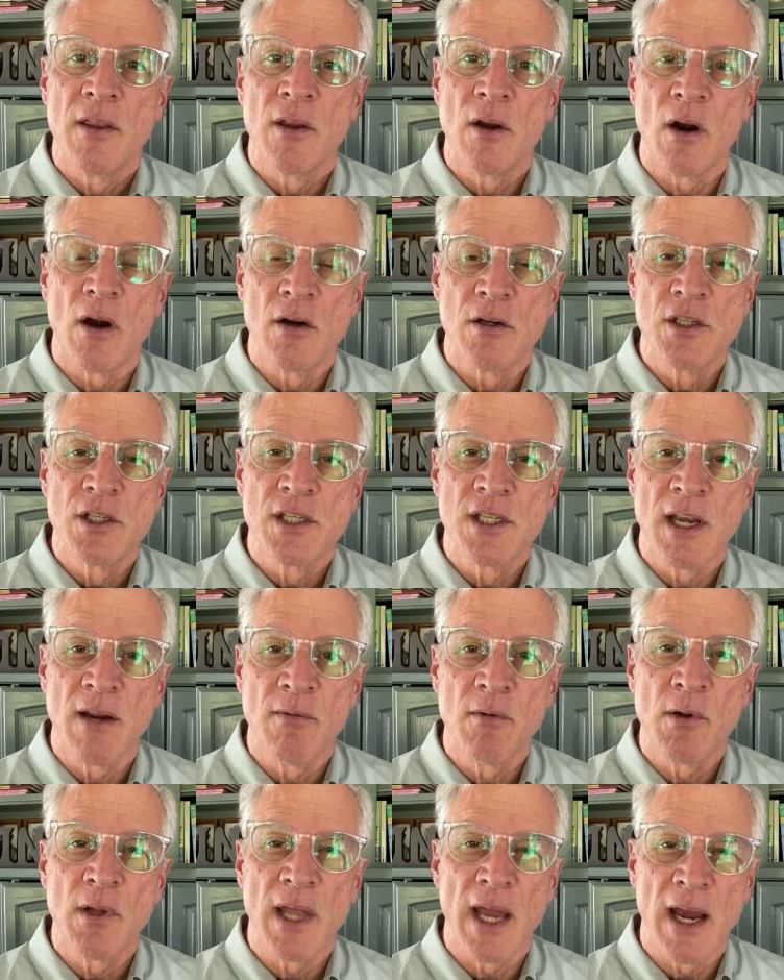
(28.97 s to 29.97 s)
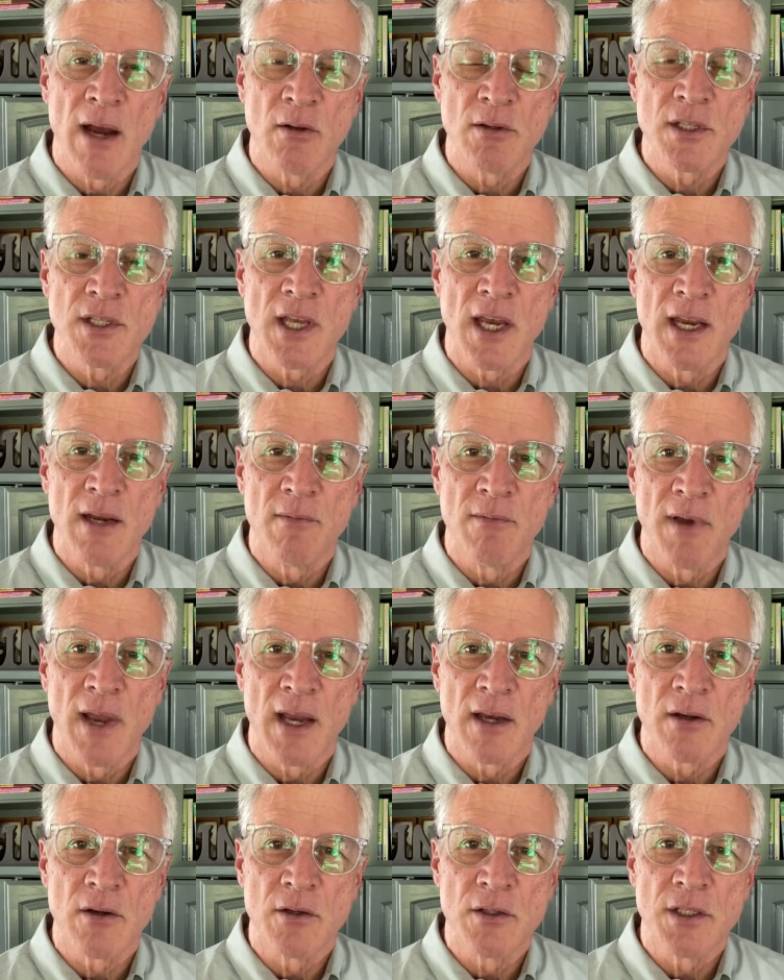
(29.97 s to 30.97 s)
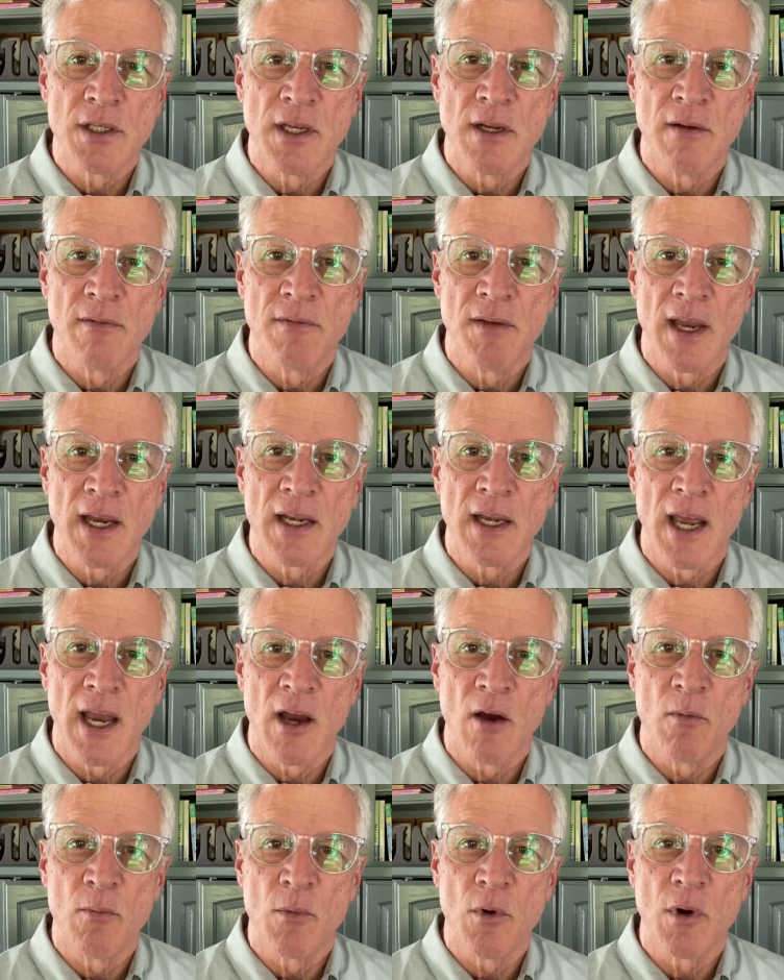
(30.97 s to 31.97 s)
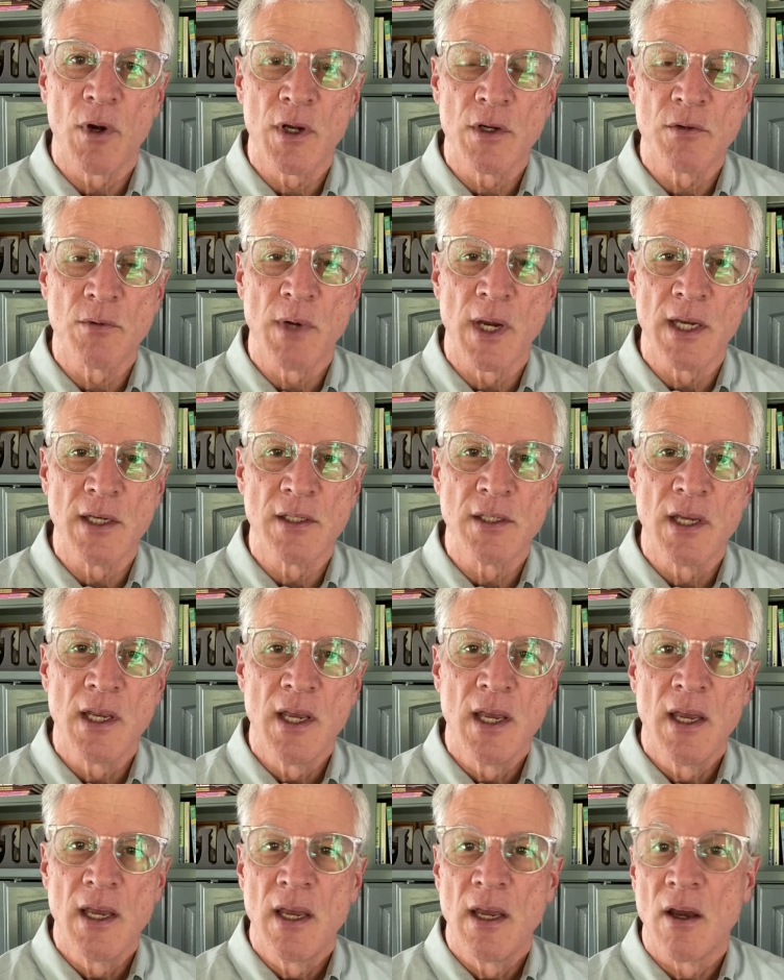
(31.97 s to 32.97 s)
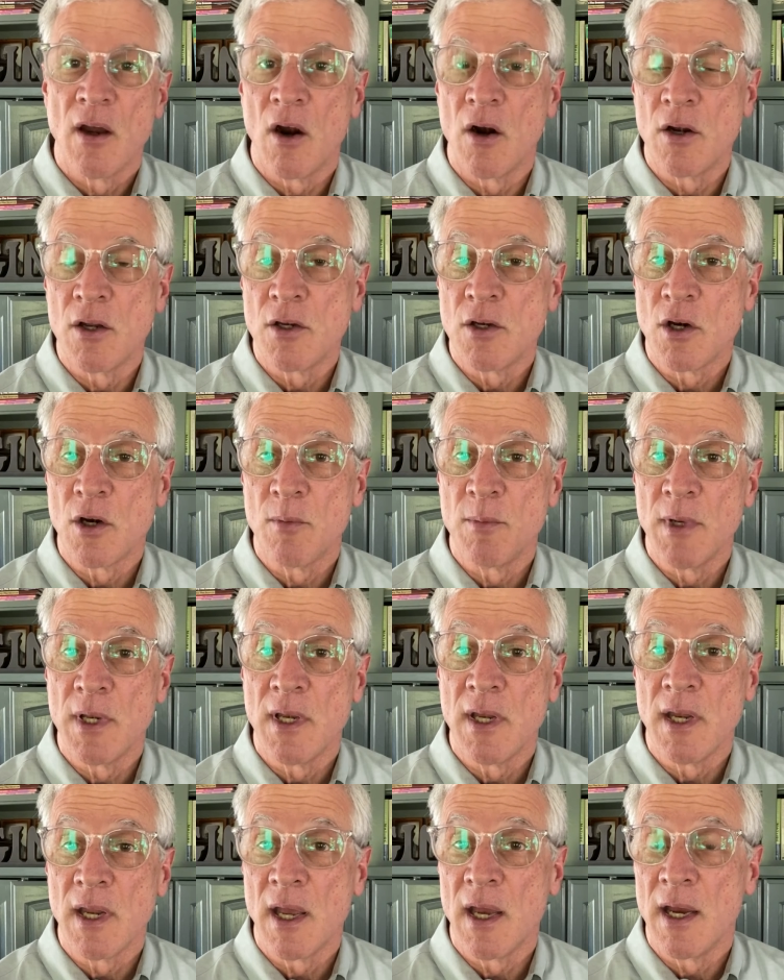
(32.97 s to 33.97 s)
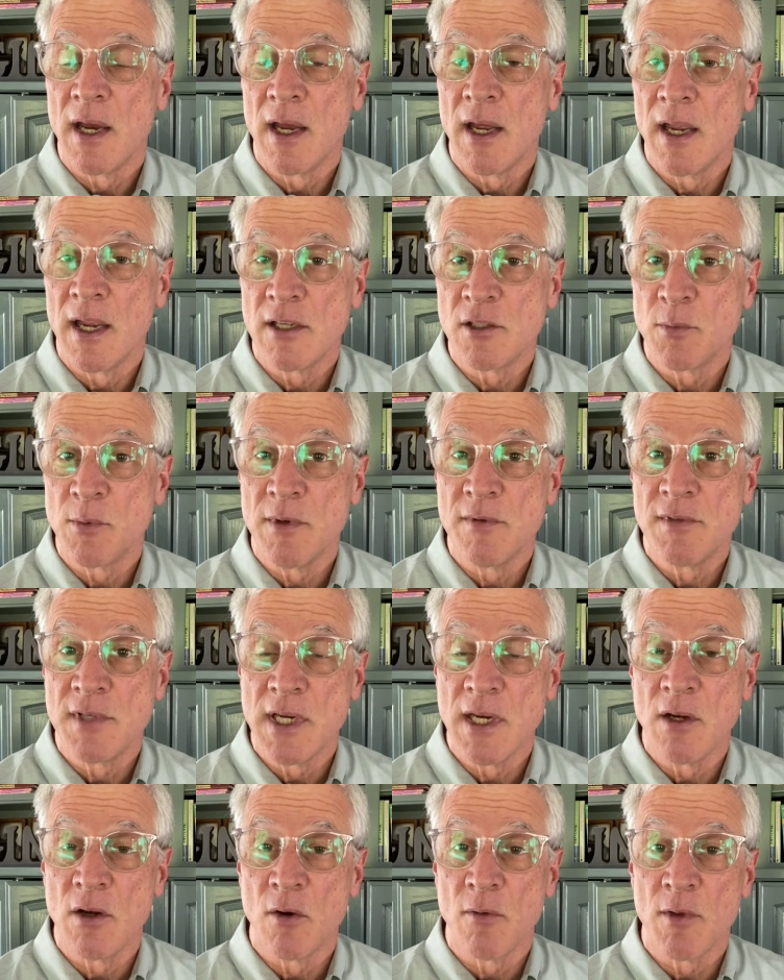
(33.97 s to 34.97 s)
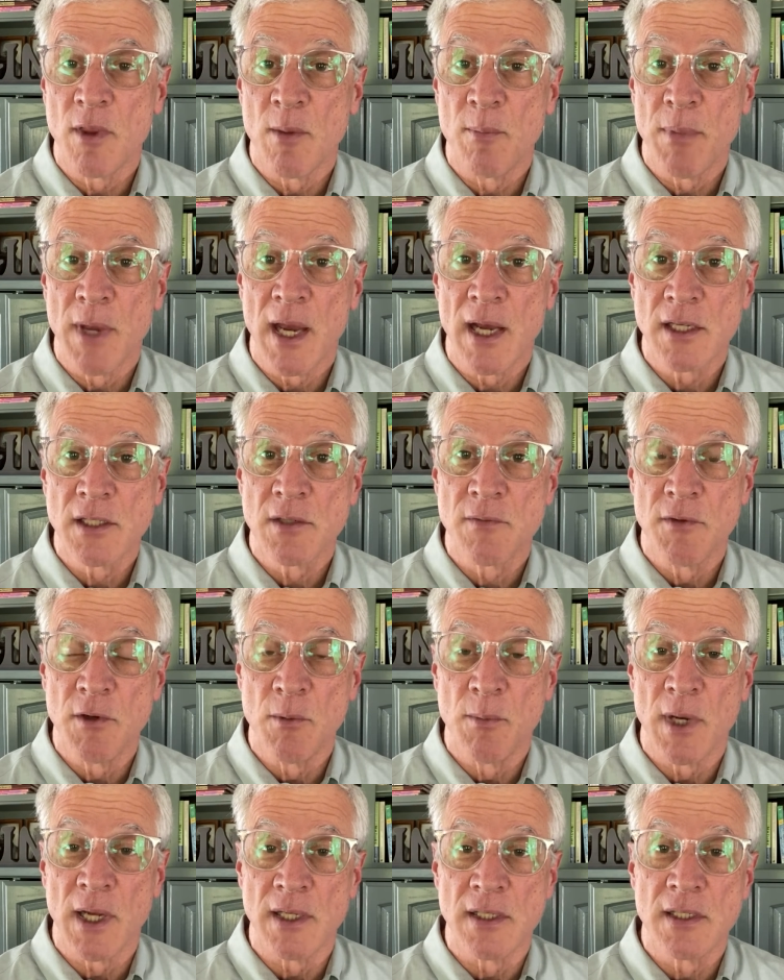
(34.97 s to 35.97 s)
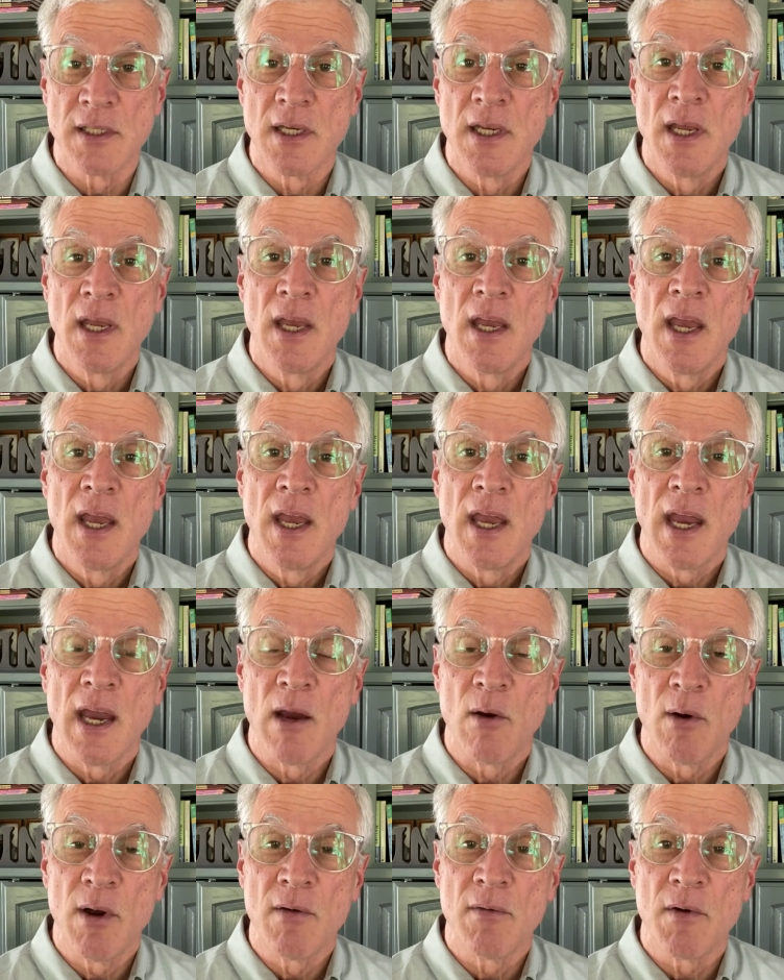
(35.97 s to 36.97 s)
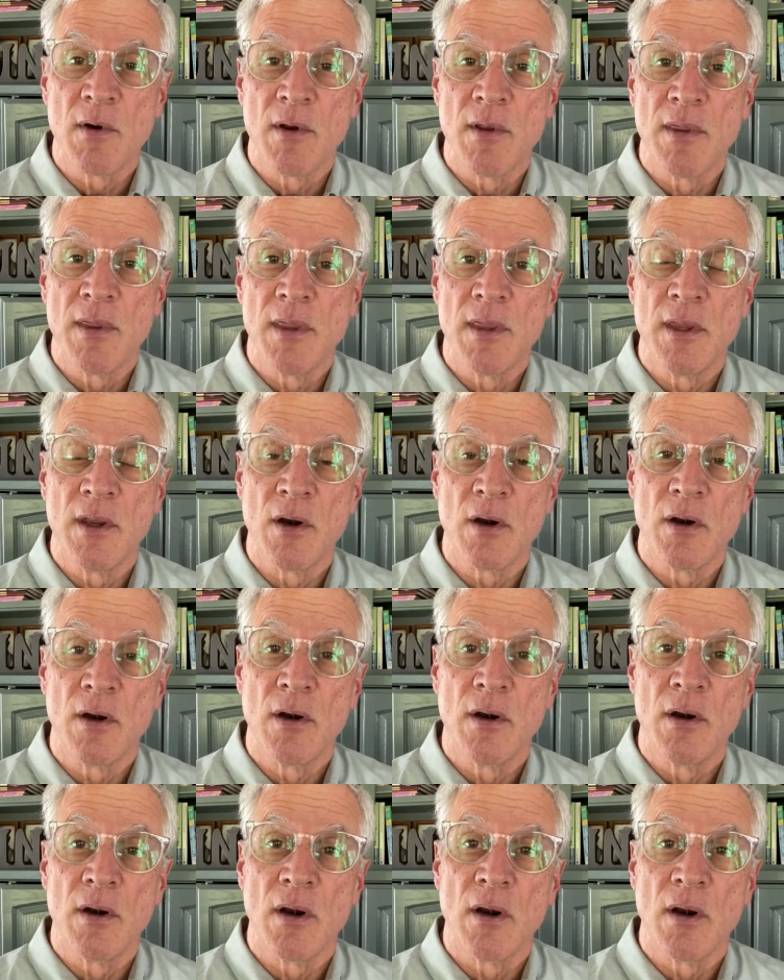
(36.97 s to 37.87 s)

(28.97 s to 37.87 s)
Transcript: There are several outside factors that affect how mortgage rates are determined, as we've seen over the past few months. However, there